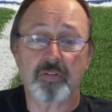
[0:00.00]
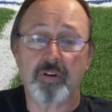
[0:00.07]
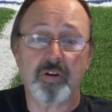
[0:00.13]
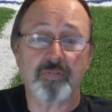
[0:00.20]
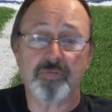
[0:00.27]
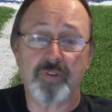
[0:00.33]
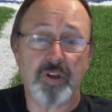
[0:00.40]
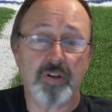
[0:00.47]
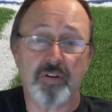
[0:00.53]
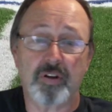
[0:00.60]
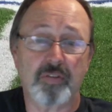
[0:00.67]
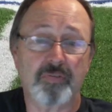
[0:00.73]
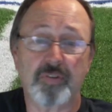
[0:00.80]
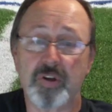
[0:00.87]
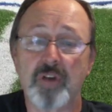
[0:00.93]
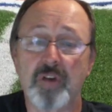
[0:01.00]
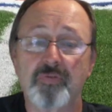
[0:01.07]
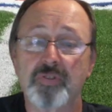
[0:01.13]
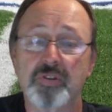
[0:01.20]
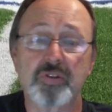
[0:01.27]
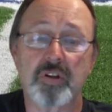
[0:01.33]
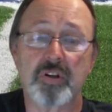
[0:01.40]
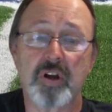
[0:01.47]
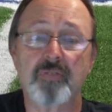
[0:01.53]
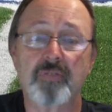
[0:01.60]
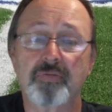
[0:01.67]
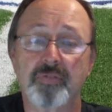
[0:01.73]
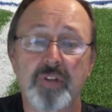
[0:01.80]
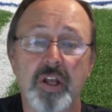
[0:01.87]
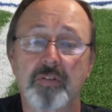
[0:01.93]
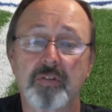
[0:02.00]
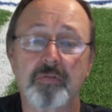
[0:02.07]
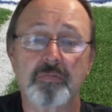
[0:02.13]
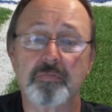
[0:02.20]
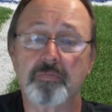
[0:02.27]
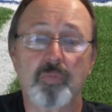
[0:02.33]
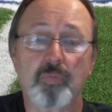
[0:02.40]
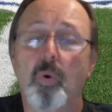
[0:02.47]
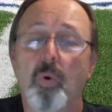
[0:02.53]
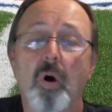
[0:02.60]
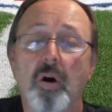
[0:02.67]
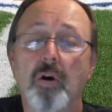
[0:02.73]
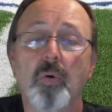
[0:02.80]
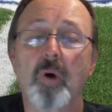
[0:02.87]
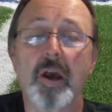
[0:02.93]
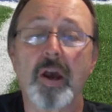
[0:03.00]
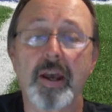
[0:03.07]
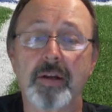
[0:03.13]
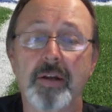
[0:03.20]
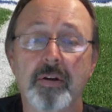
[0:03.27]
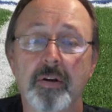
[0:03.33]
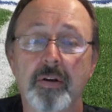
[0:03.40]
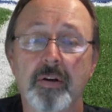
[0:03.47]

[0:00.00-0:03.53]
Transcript: If you, if enough is enough, then walk away.